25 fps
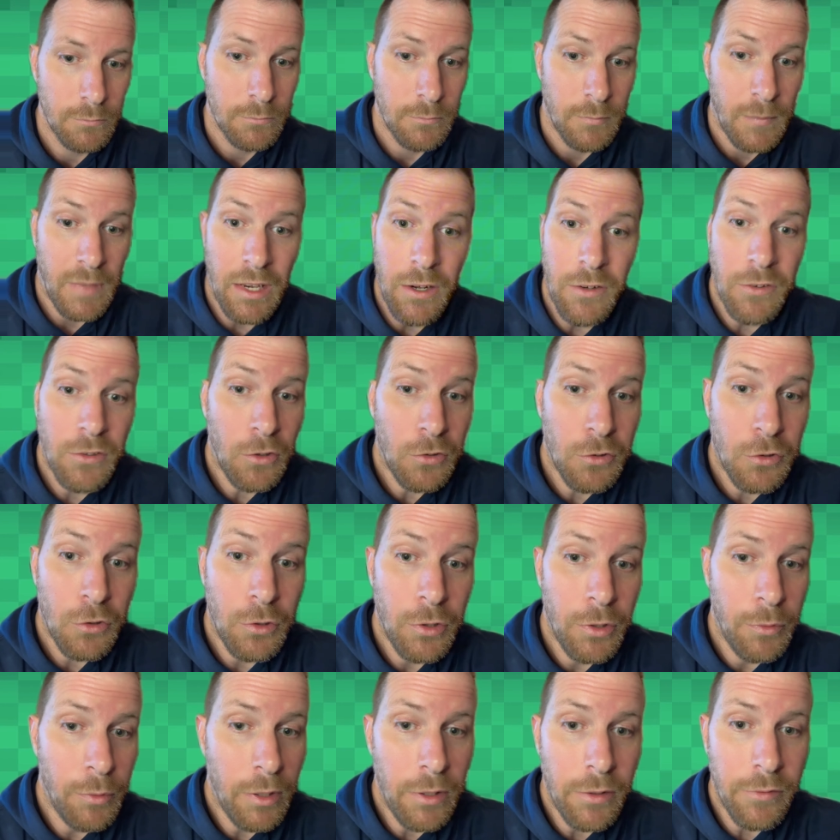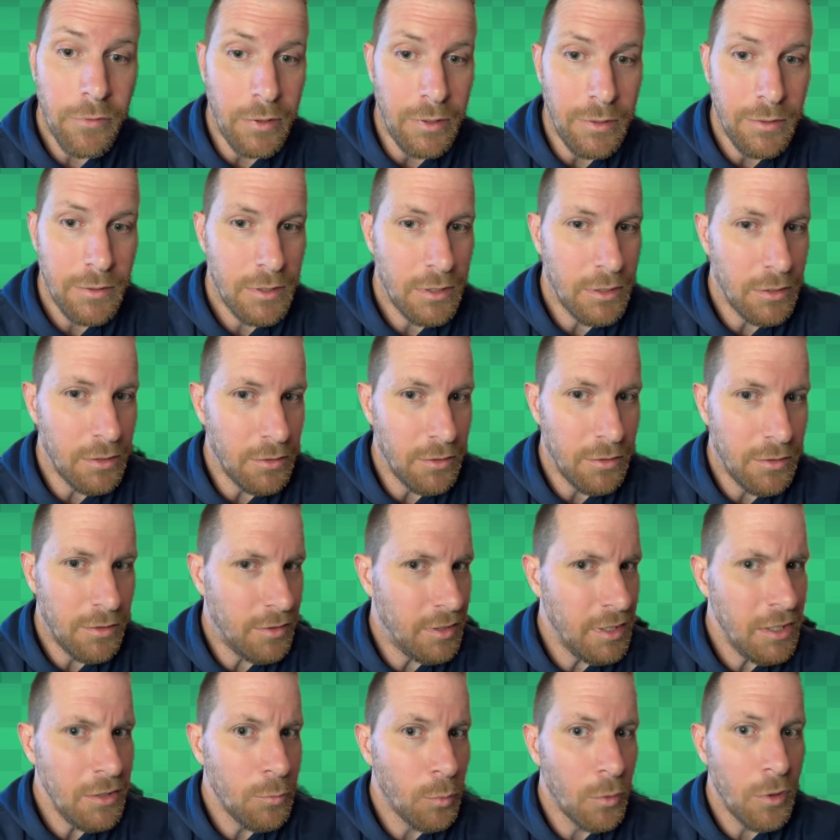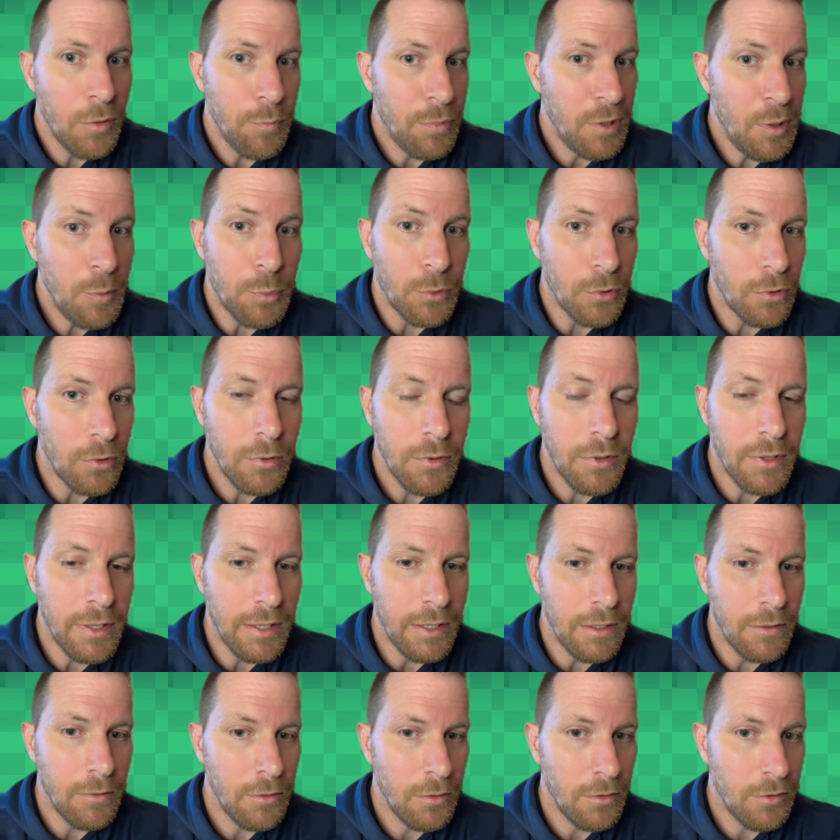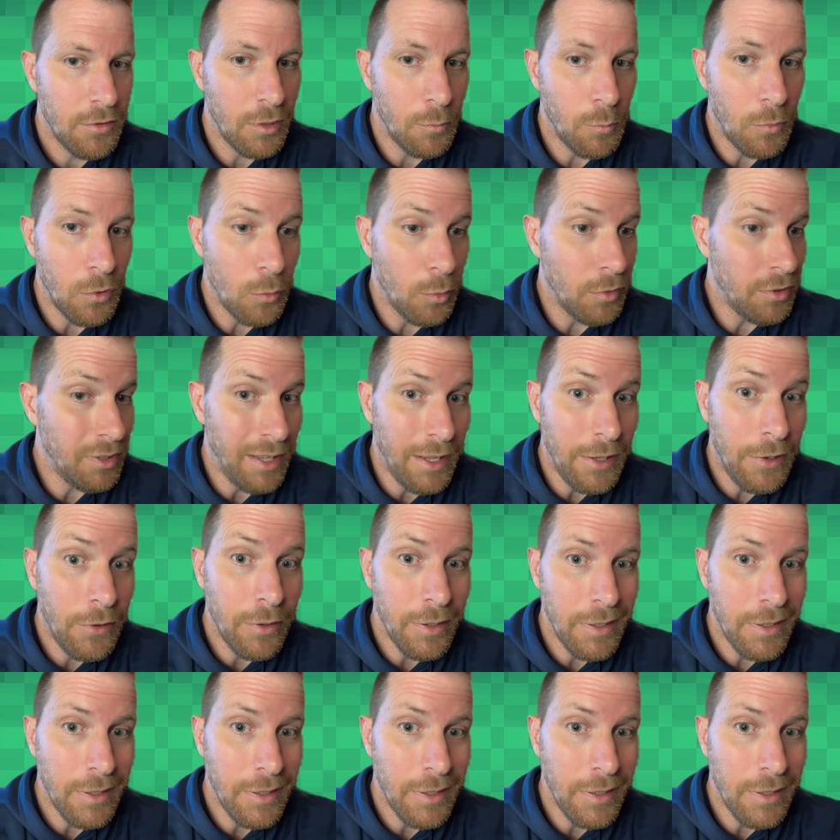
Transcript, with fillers: And it's also irrelevant because these weren't people that someone was entering